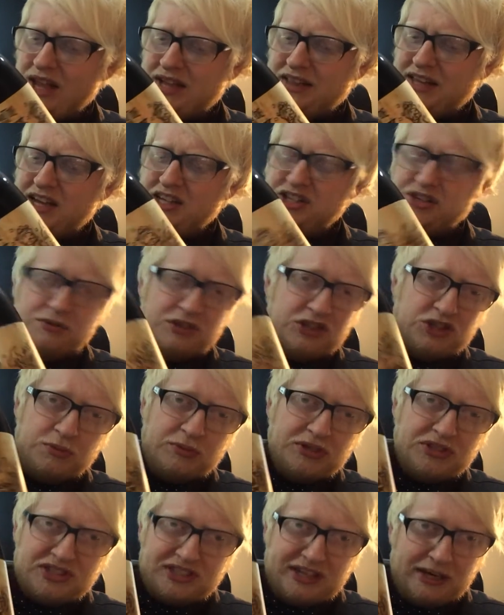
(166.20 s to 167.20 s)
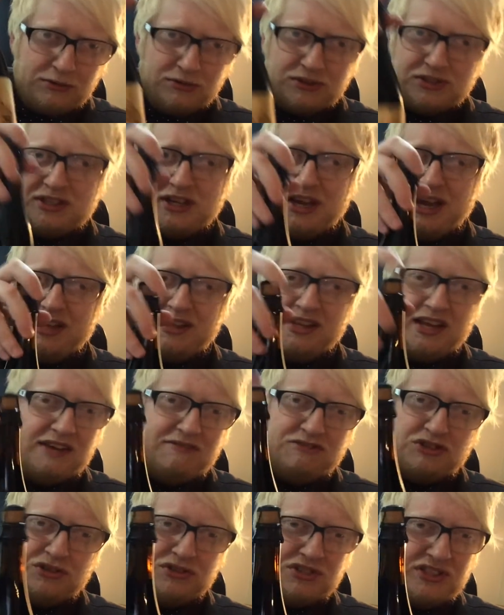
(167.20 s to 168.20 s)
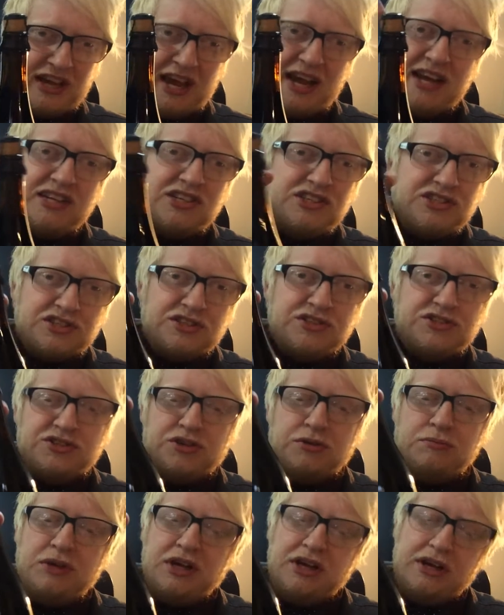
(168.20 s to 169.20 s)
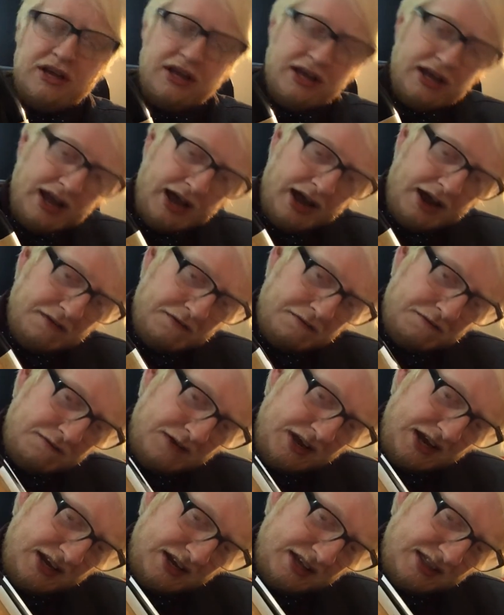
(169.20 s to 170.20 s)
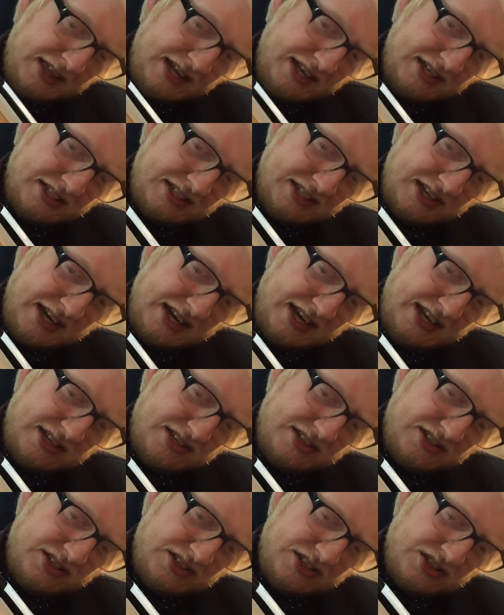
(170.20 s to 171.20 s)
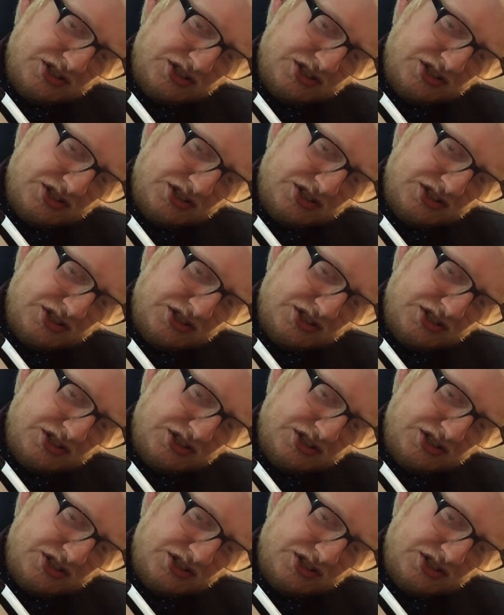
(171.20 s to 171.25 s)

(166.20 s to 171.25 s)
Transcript: they do a double stout and they've just aged some. I think this is the